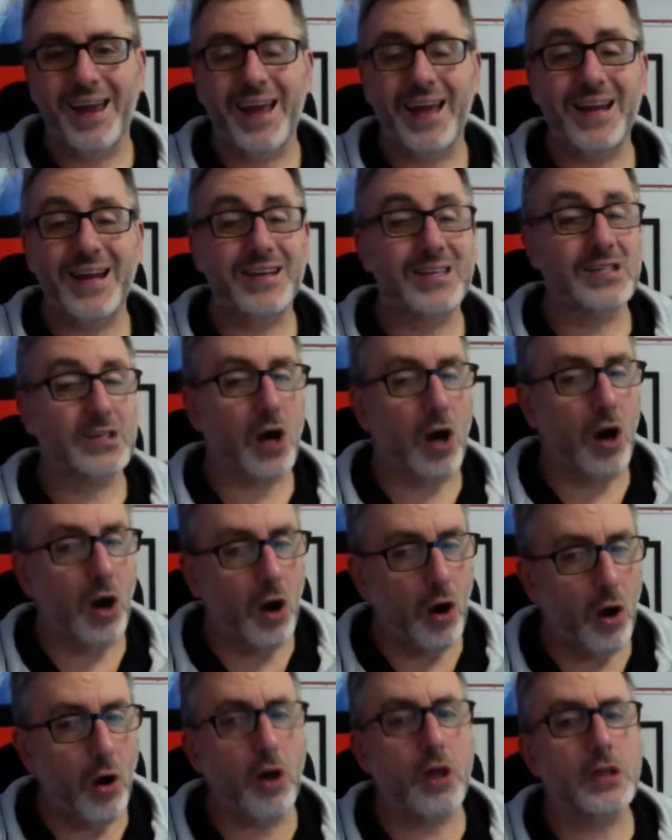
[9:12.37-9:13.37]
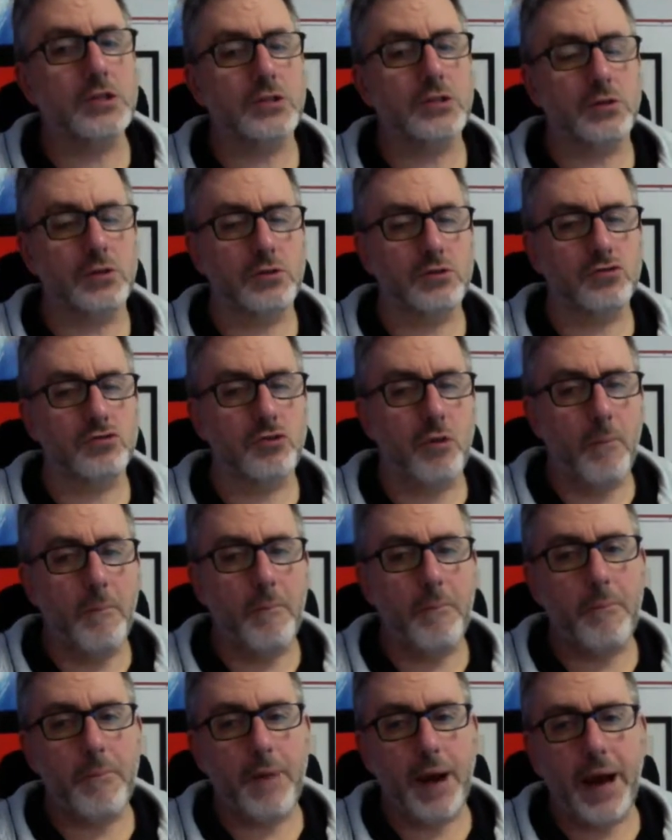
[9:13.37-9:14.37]
It has also
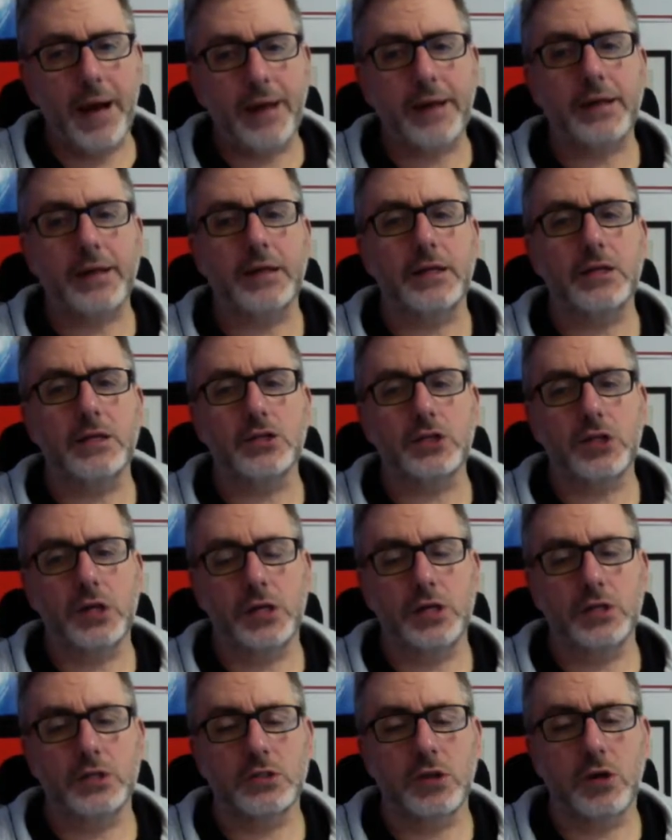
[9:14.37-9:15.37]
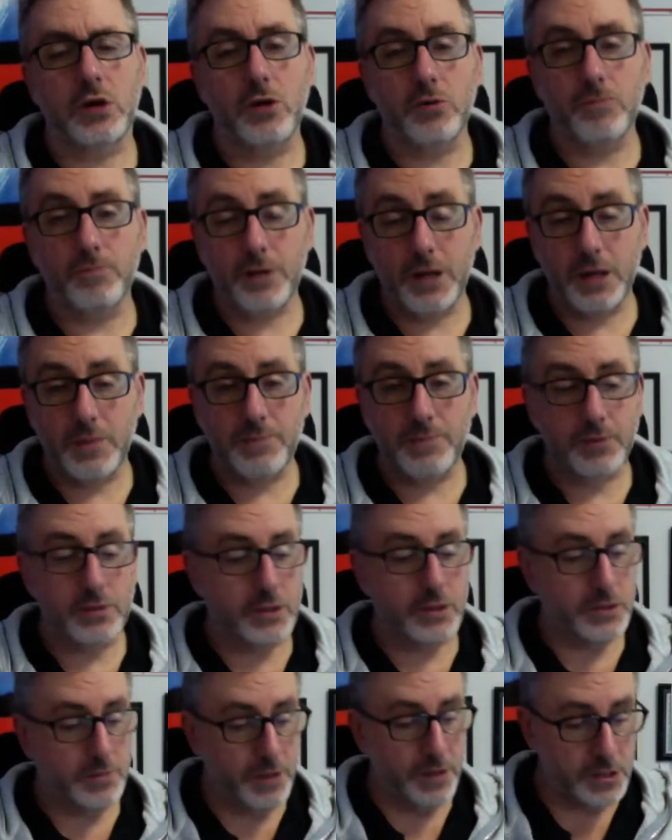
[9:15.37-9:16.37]
dramatically changed how
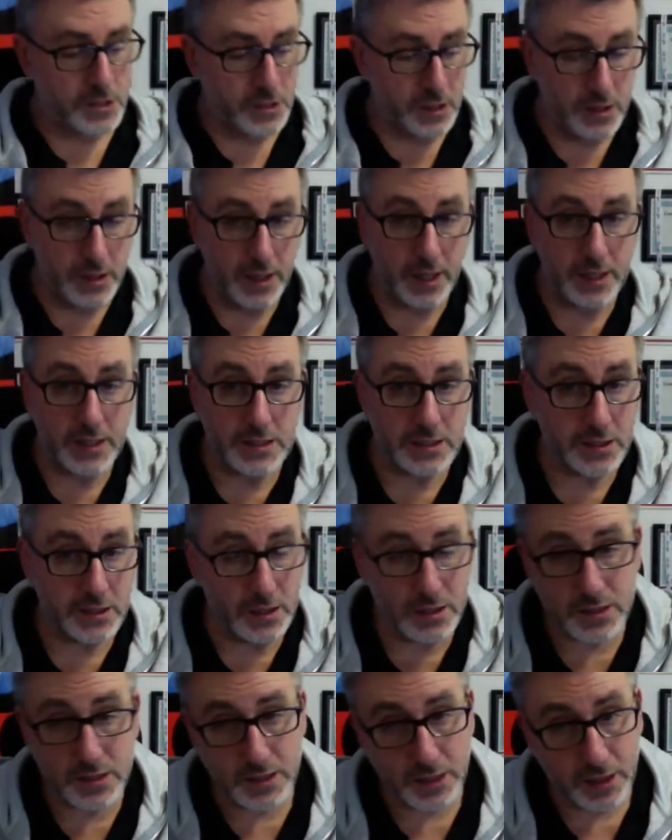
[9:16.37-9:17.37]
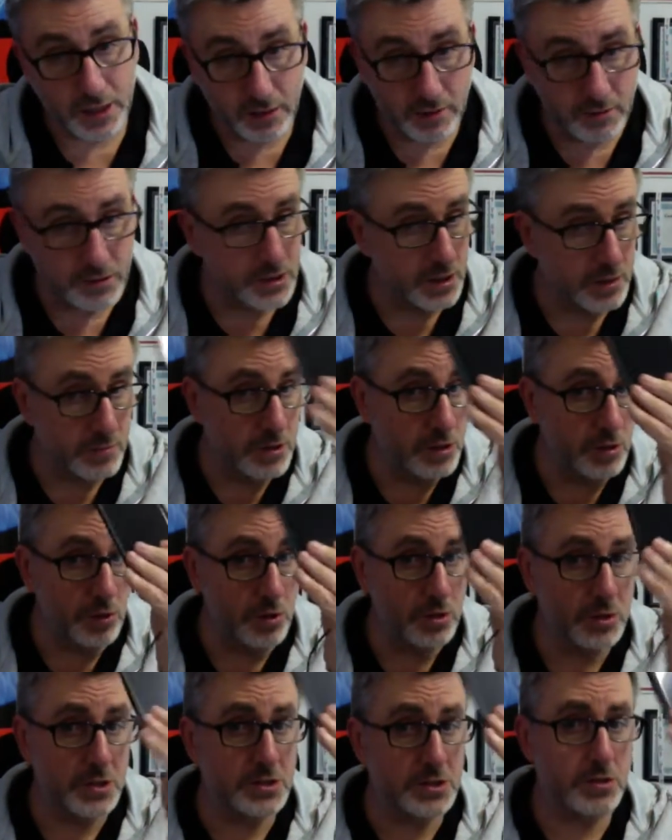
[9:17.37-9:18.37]
people, especially thanks to this thing, and you've seen me
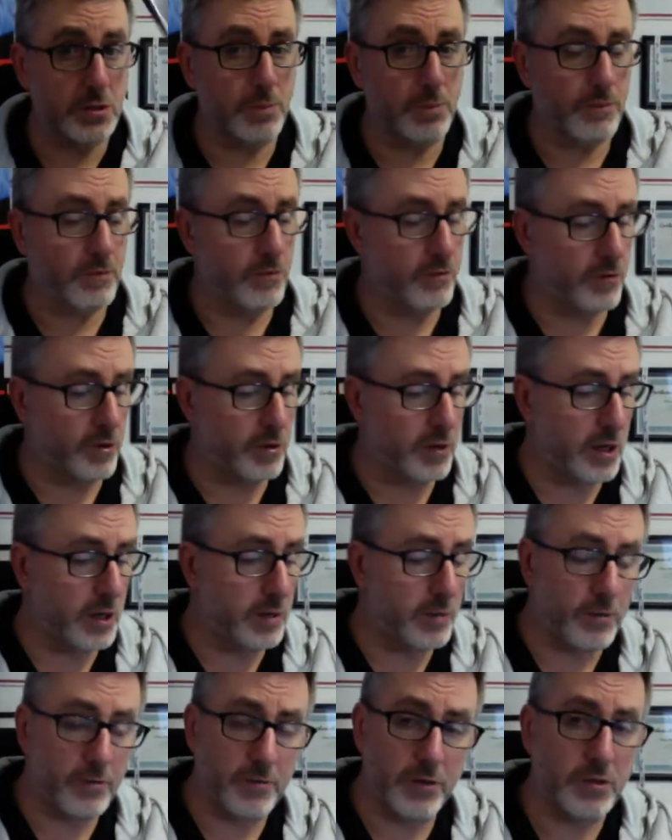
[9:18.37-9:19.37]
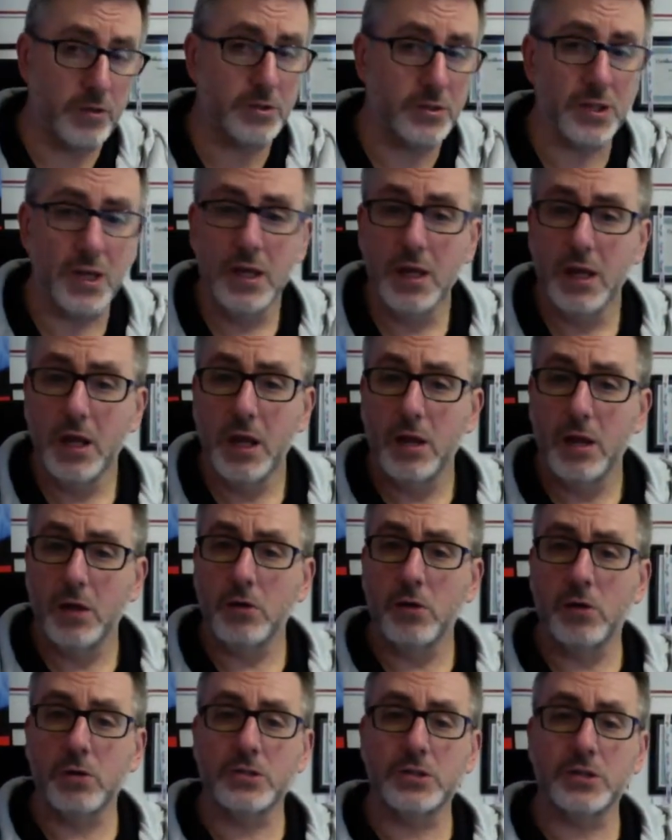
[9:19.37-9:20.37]
hold this up if you've run any of my videos
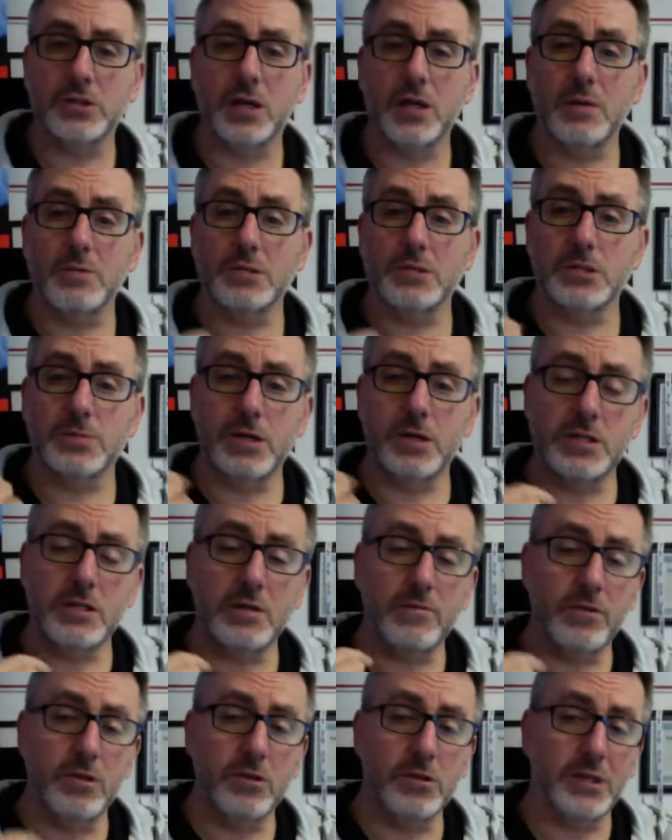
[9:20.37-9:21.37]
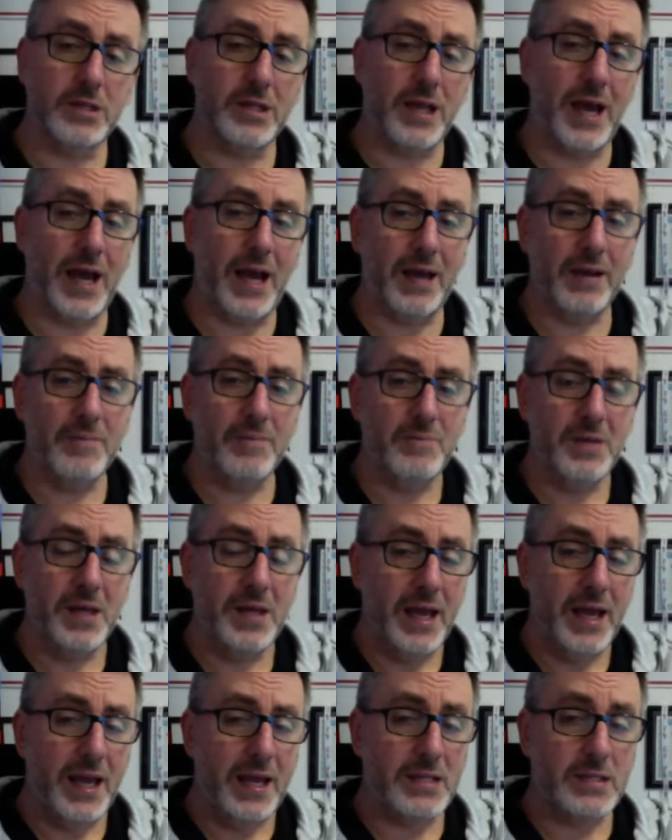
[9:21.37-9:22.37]
loads of times, especially if you look at that,
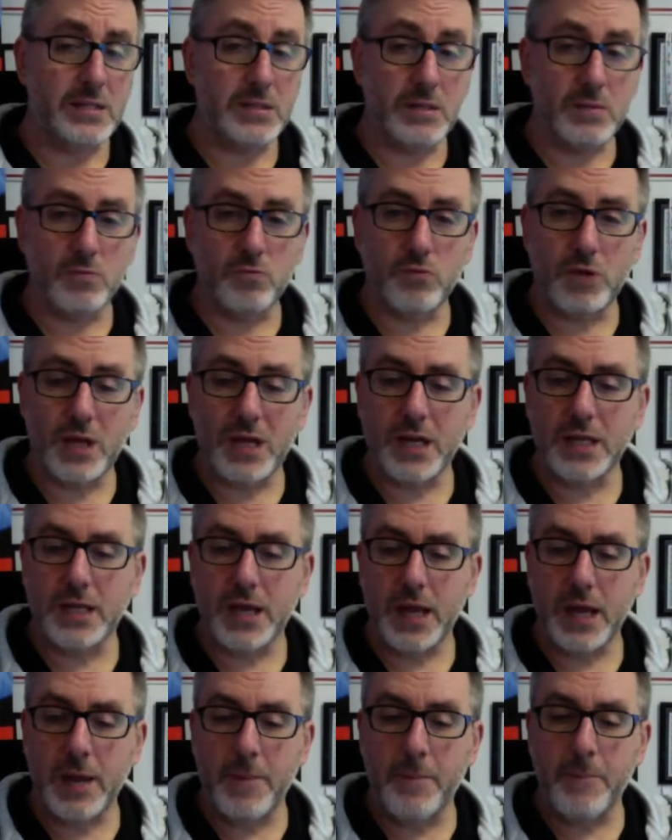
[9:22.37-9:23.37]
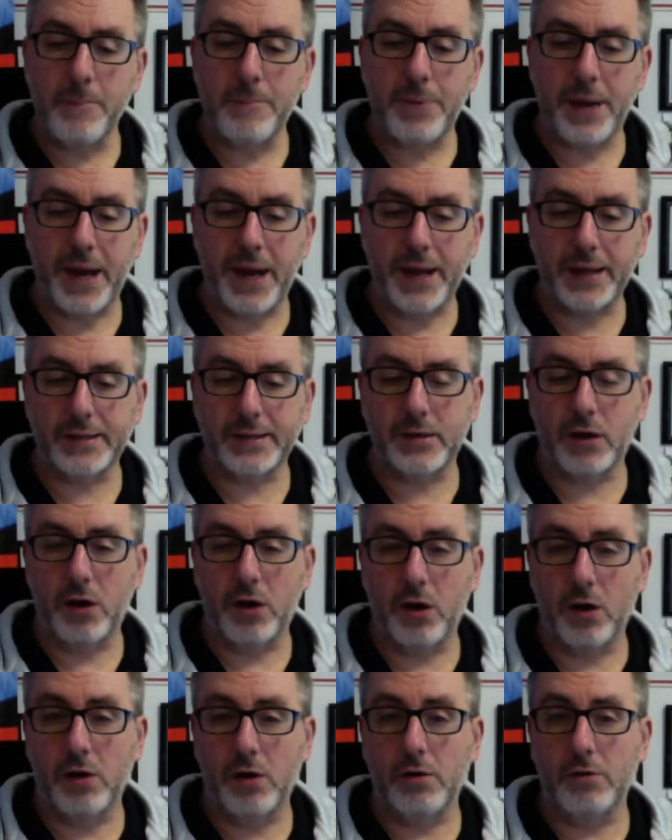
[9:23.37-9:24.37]
it's really the impact
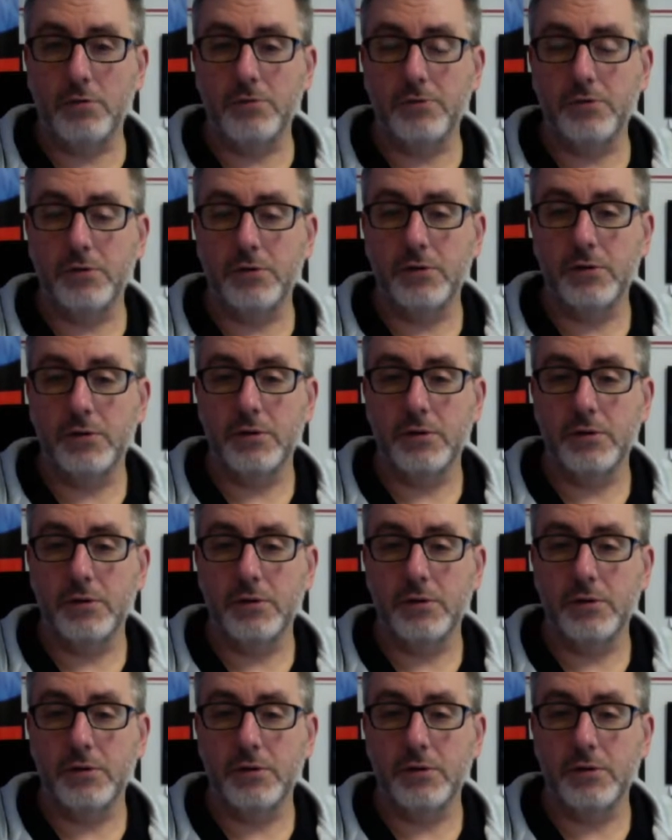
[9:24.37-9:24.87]
of